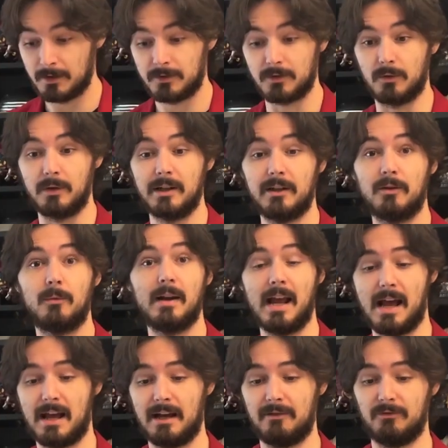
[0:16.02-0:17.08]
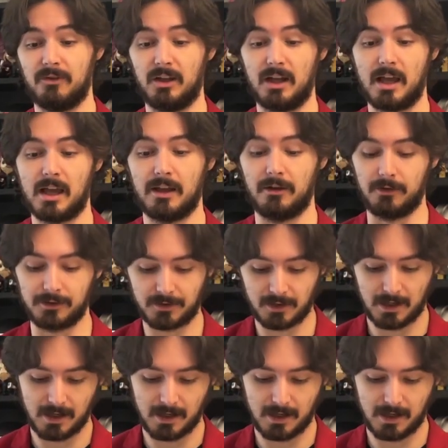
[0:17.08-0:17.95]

So here we have the hilt.